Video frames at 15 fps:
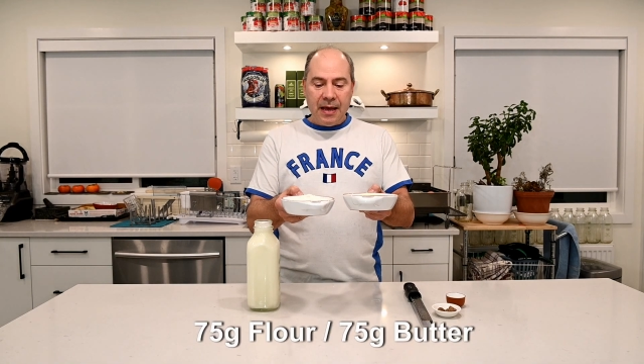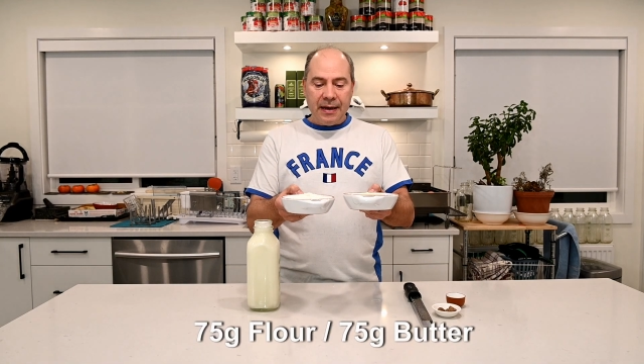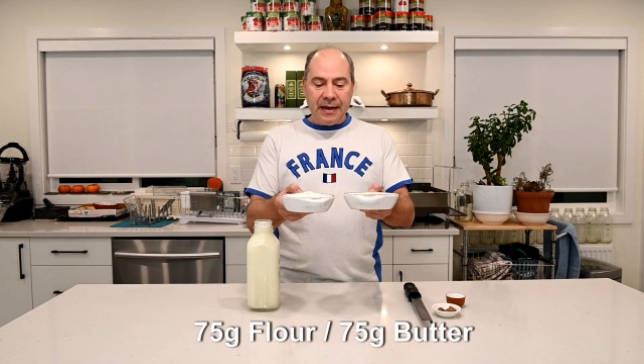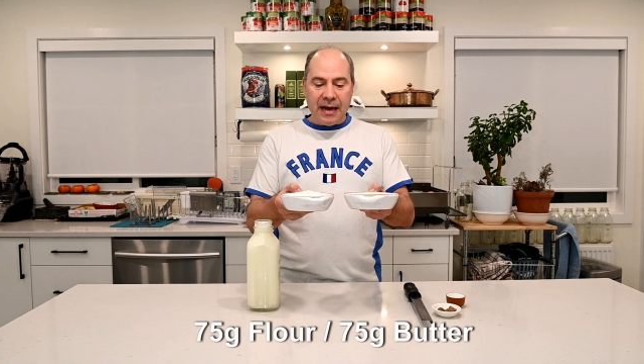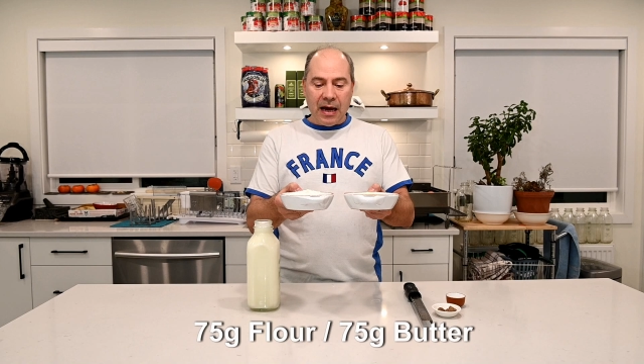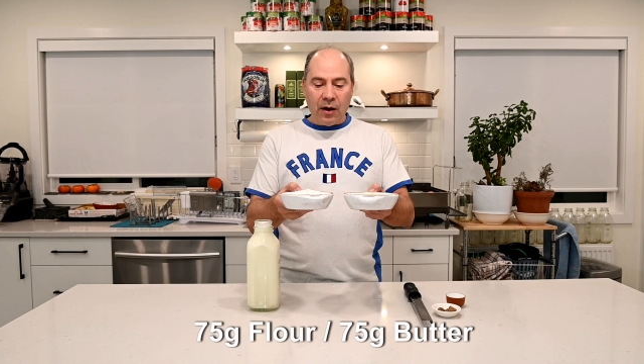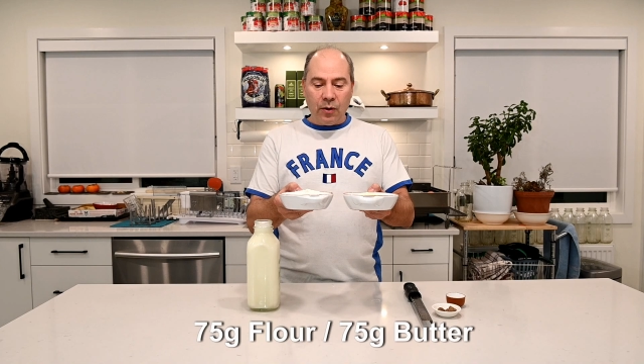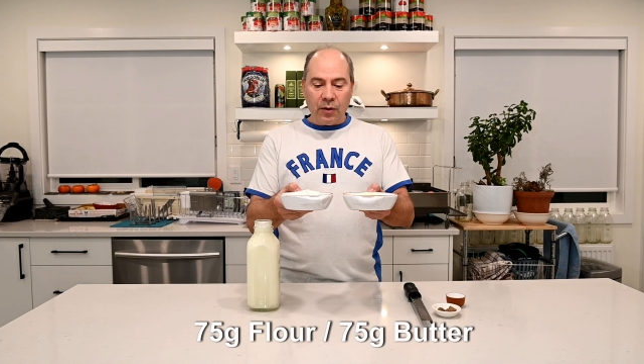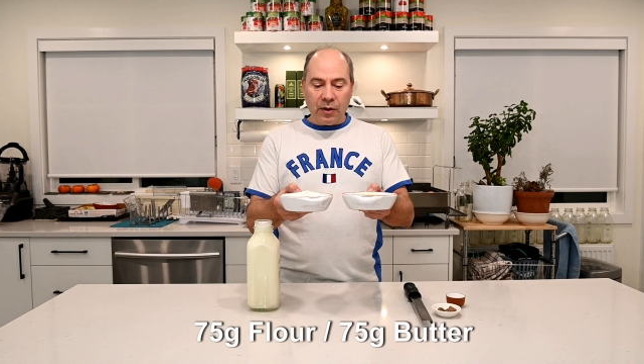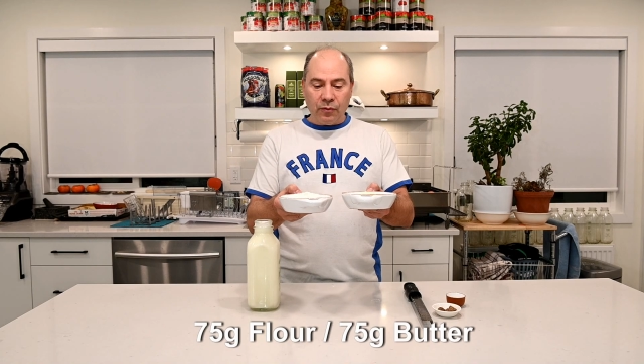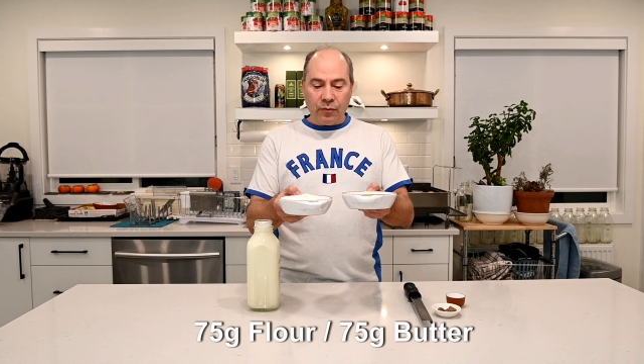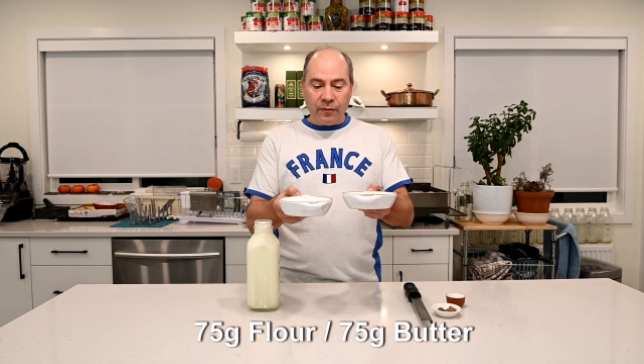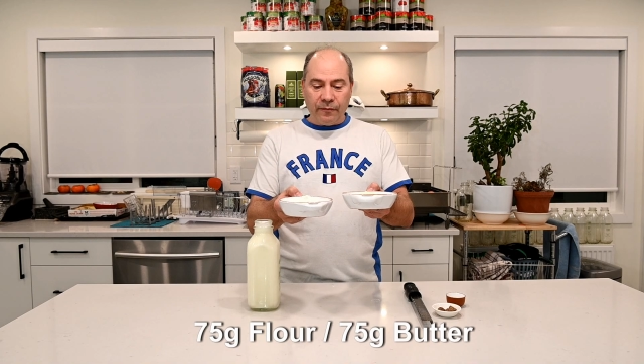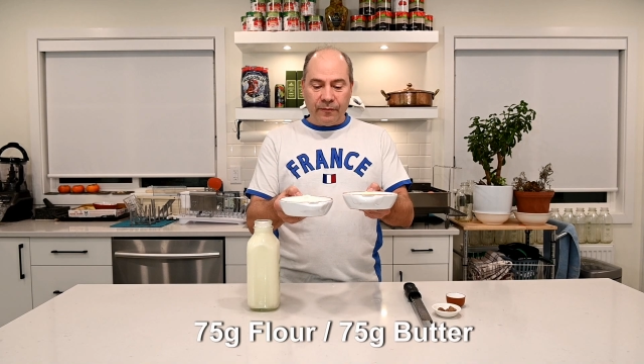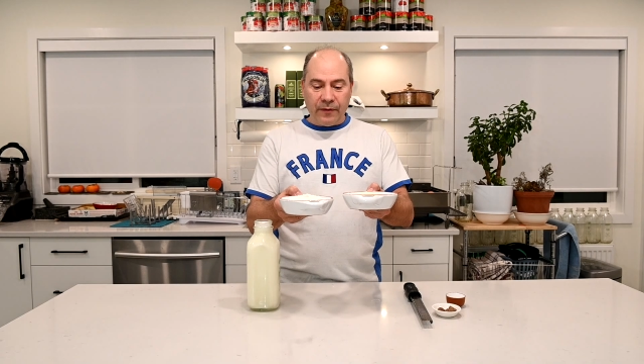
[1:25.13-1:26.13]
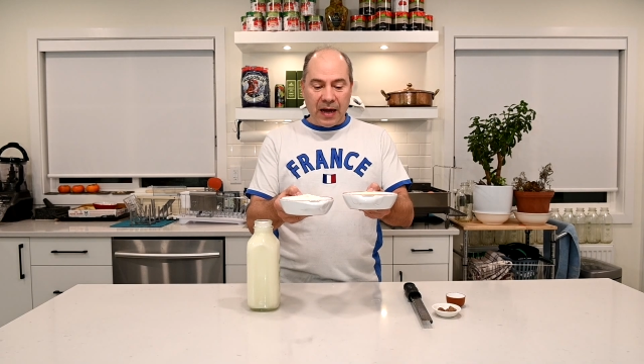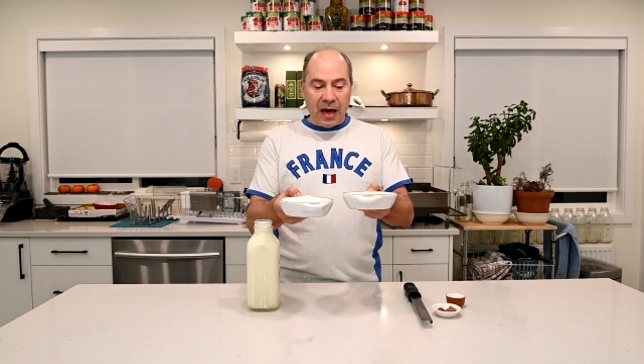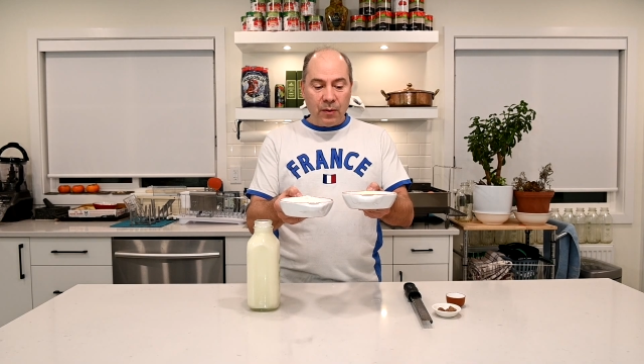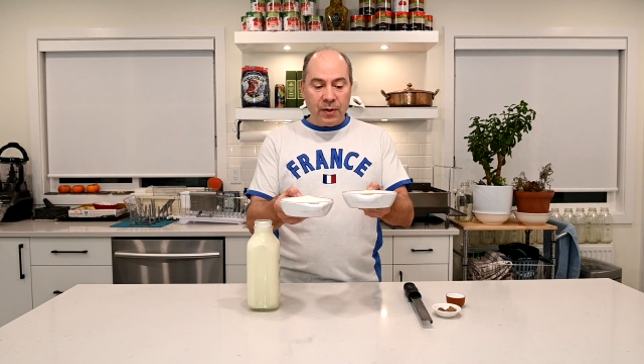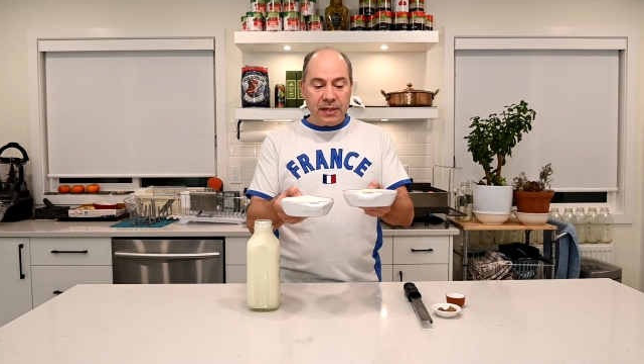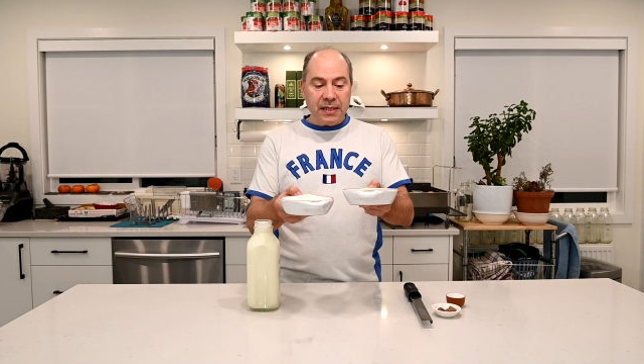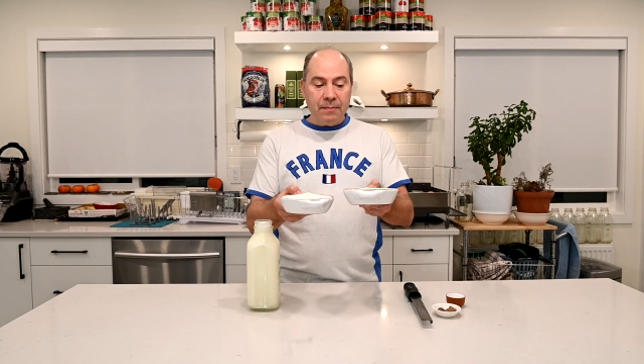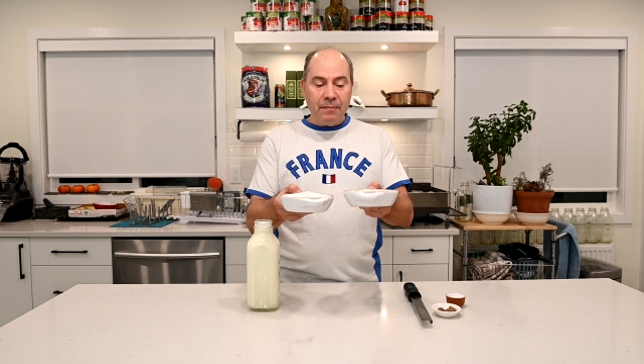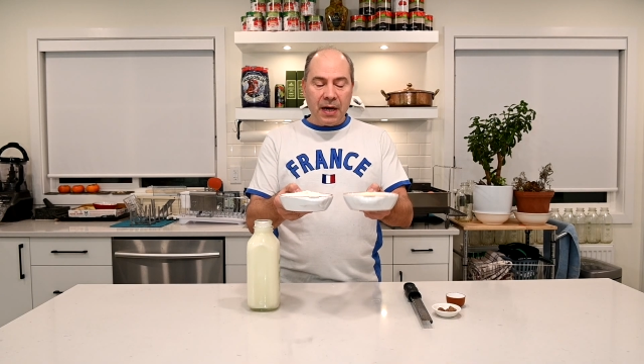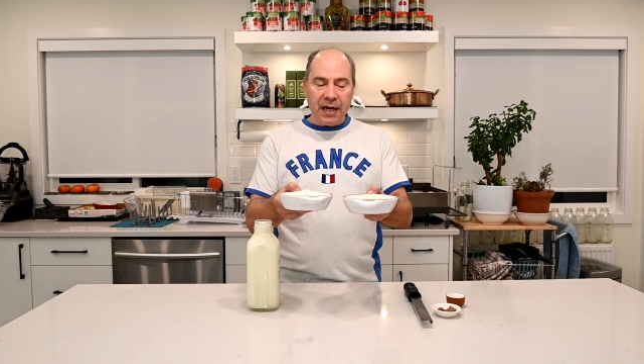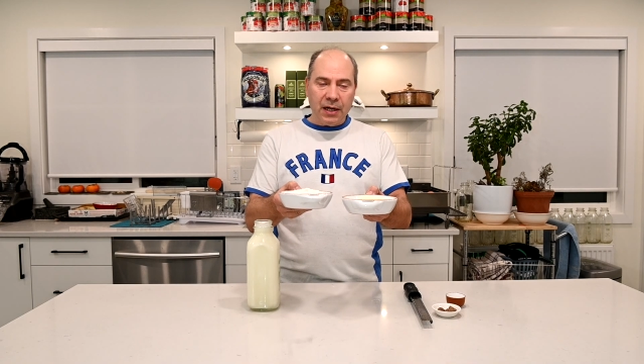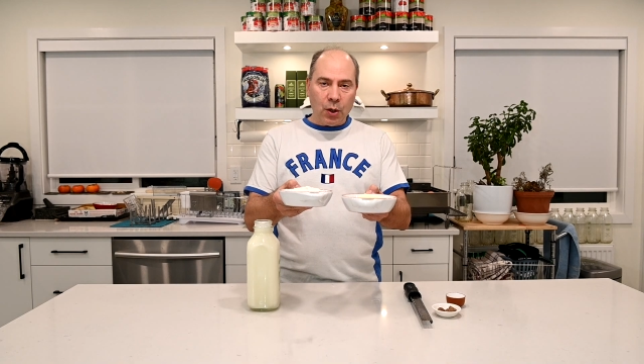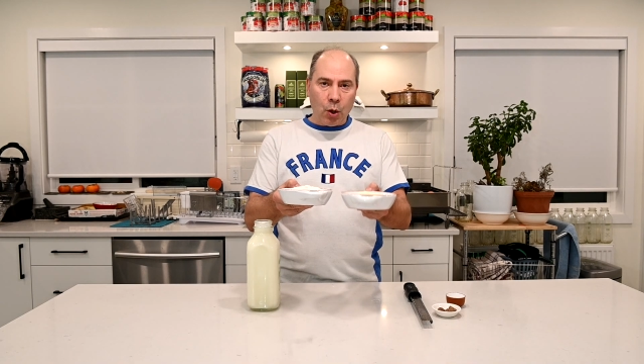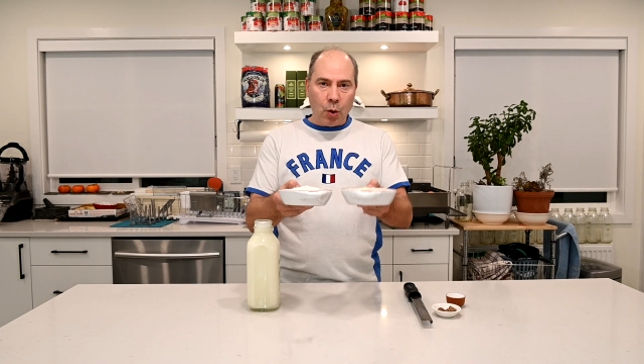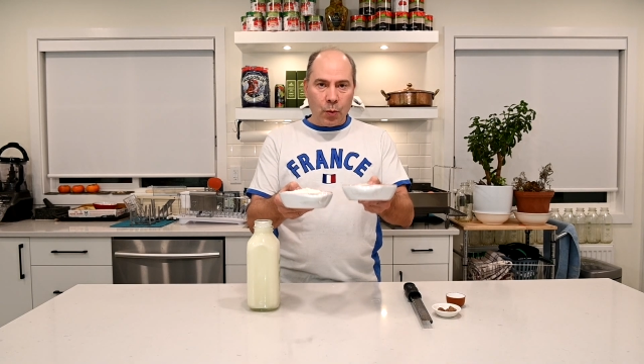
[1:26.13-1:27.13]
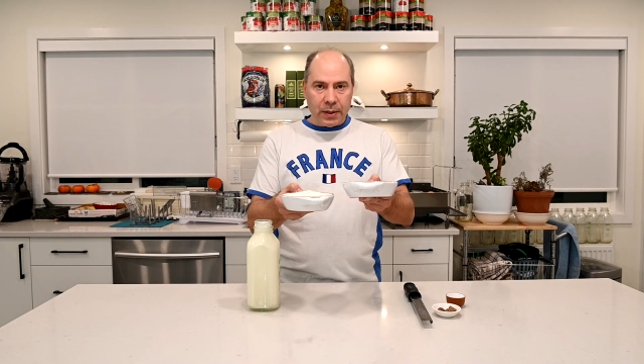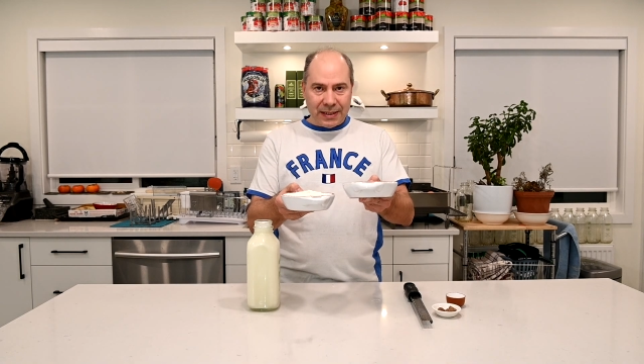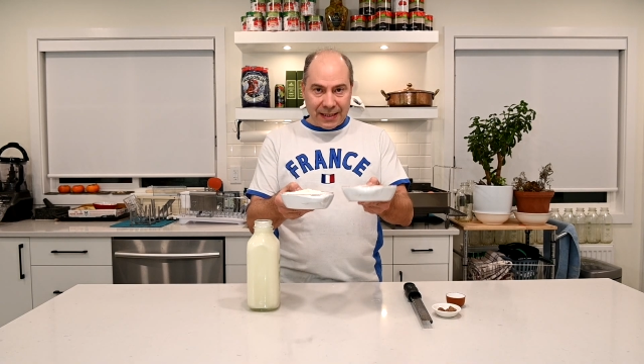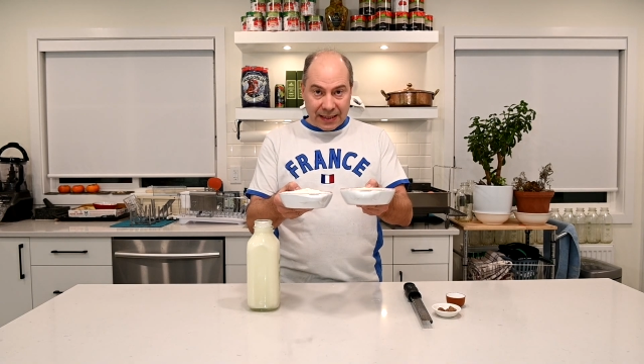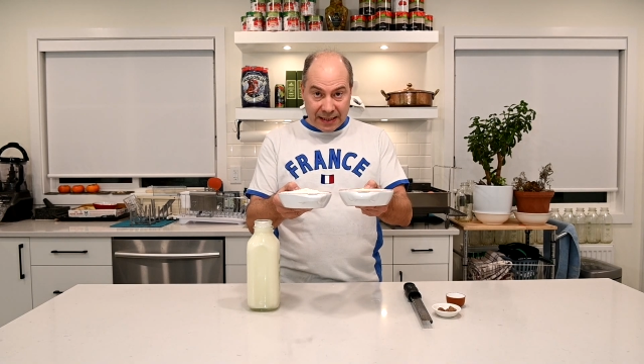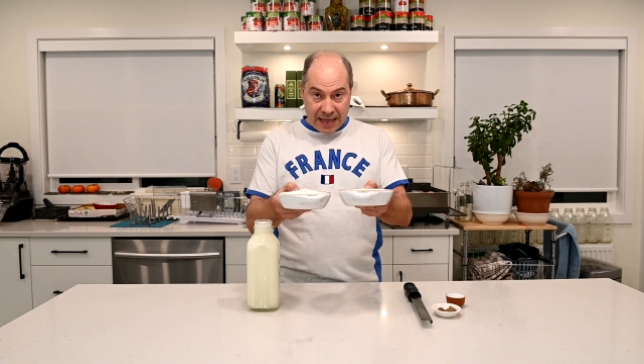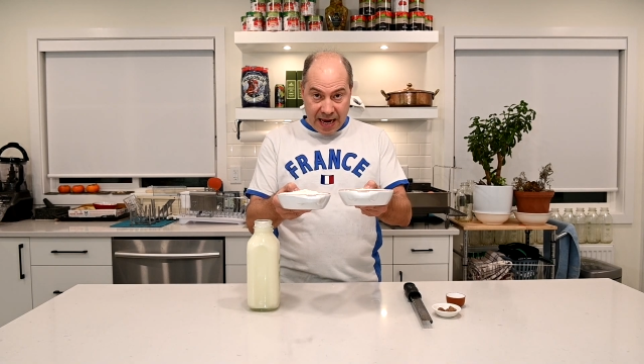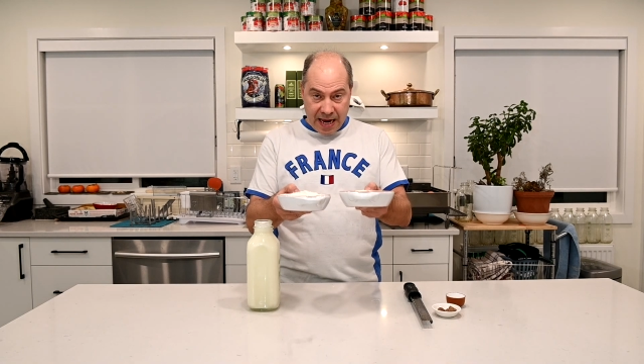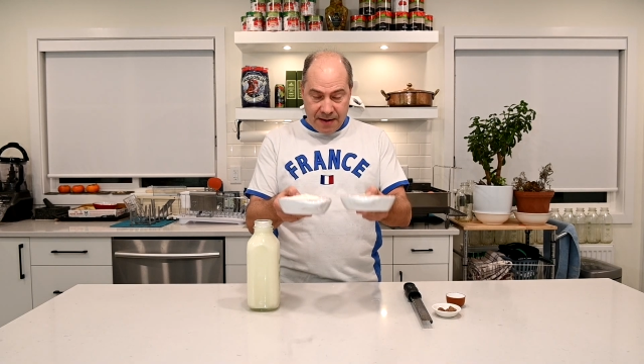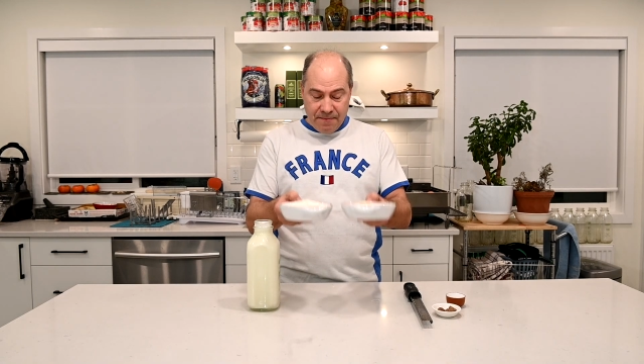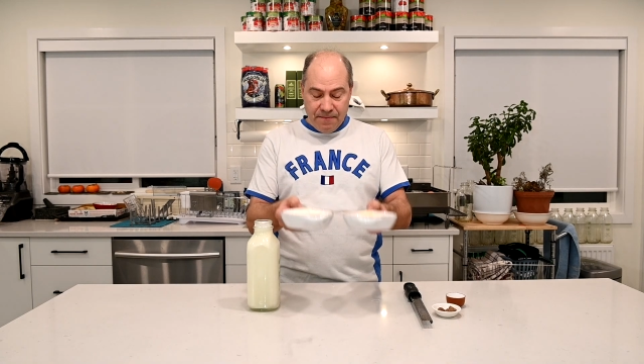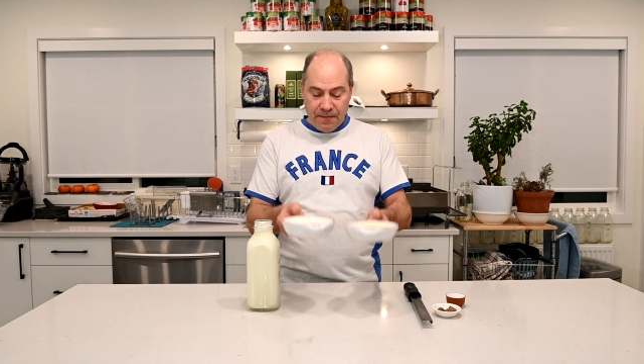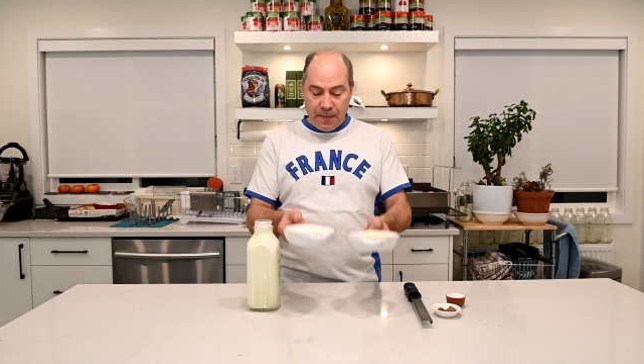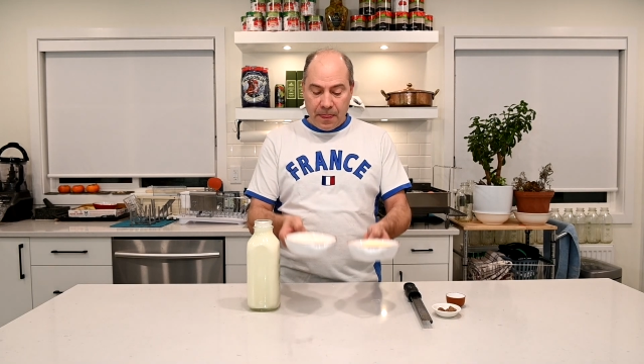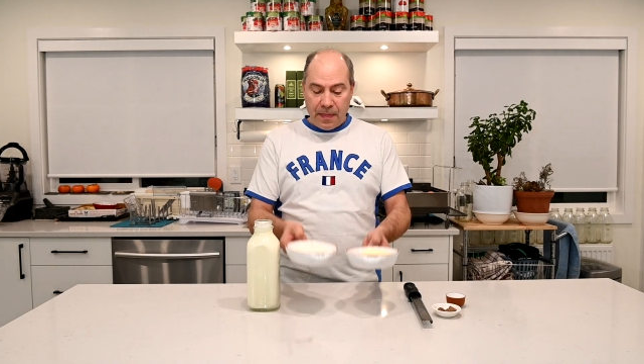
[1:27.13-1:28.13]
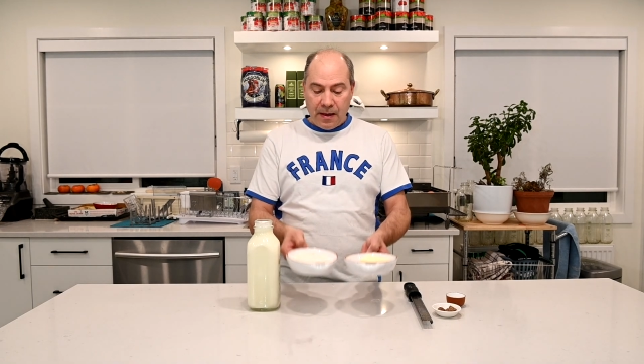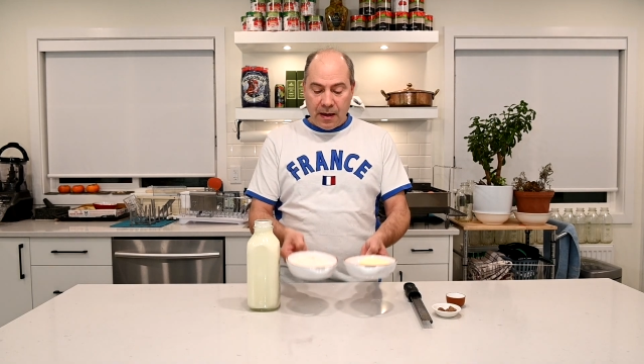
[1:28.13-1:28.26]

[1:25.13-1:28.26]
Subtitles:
Now, flours and butter always the same